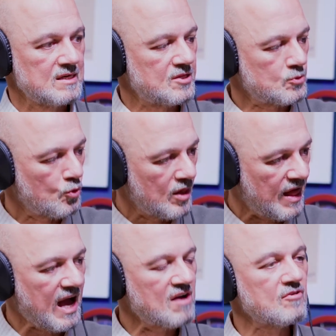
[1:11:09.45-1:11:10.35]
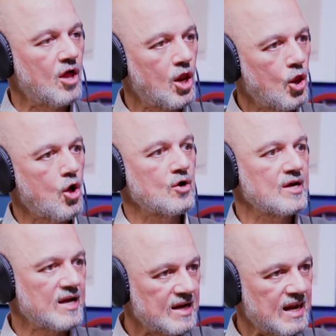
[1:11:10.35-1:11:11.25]
that will have a
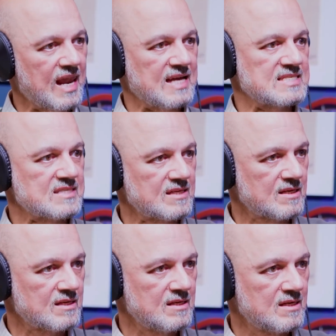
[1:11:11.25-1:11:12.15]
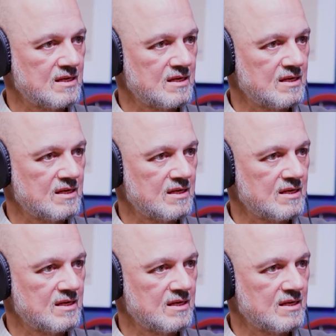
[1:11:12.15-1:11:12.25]
long-lasting